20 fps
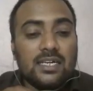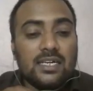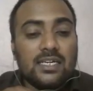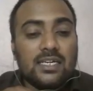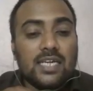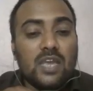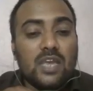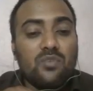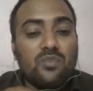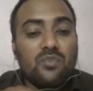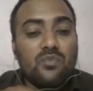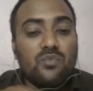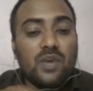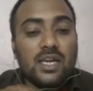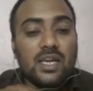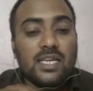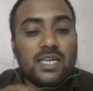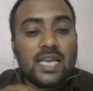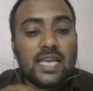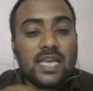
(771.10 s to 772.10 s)
time
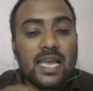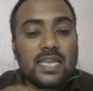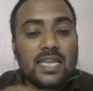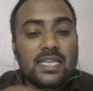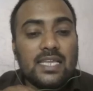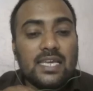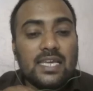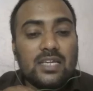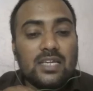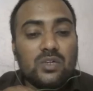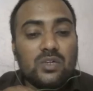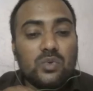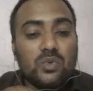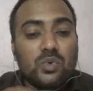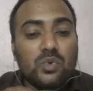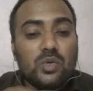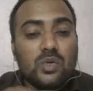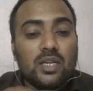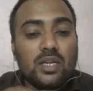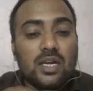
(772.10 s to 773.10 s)
for carrier
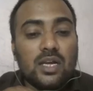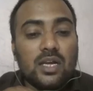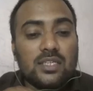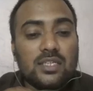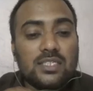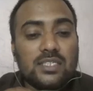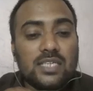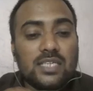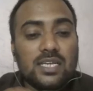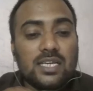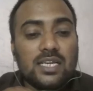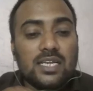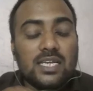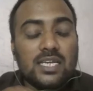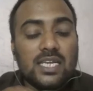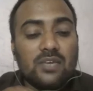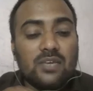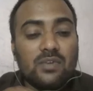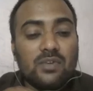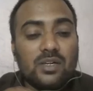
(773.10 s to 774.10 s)
to cross
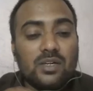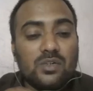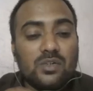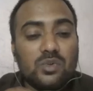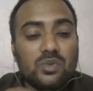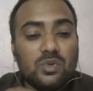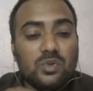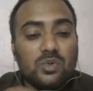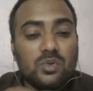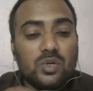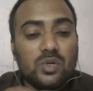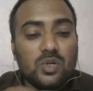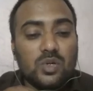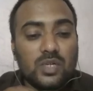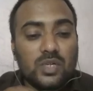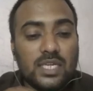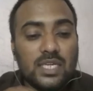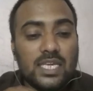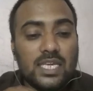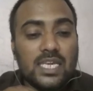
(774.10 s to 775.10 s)
channel equal
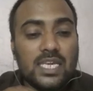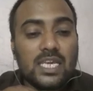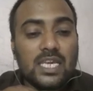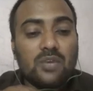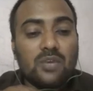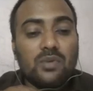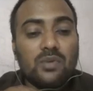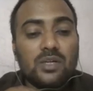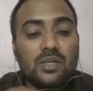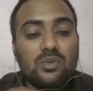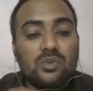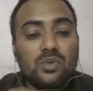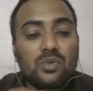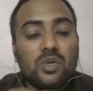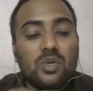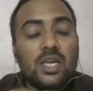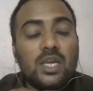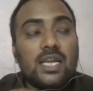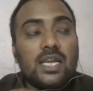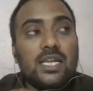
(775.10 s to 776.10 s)
to T equal
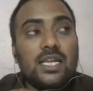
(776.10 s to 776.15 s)
to